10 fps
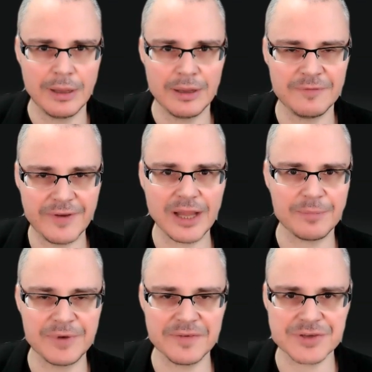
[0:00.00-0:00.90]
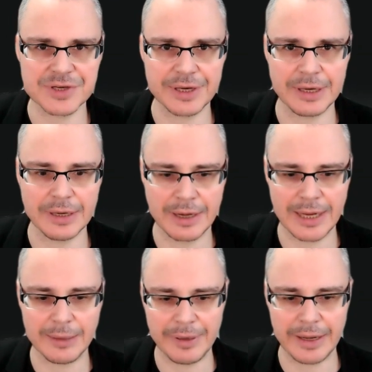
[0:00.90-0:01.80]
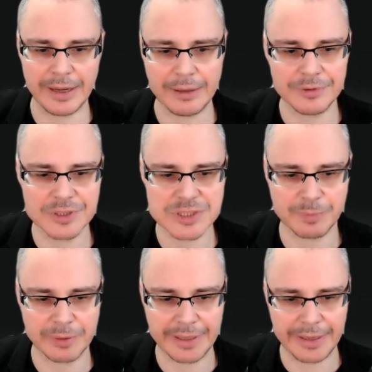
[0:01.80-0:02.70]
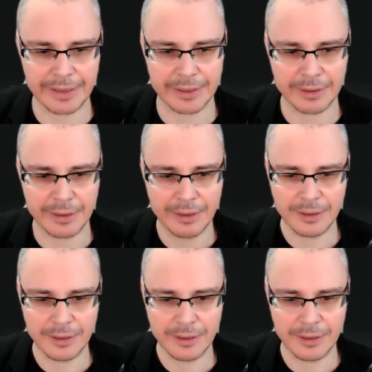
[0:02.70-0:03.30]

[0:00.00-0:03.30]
ENVELOP NIFTSY come, and how to explain,